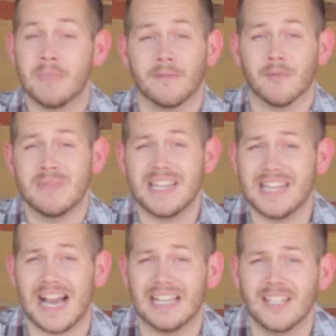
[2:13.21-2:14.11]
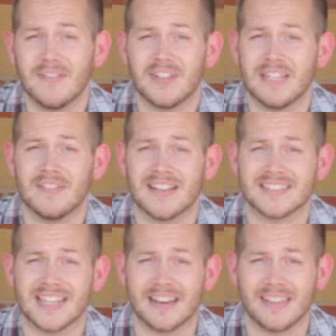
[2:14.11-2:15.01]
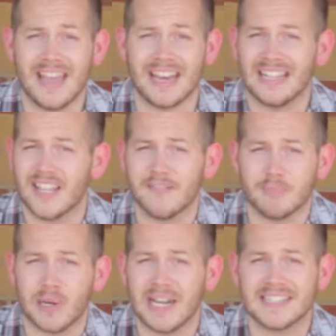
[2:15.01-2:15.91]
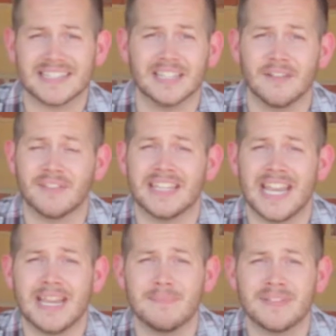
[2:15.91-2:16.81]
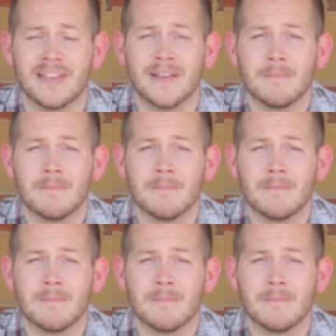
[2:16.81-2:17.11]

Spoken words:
But for me, I loved it even outside of that. I loved practice. I loved the games.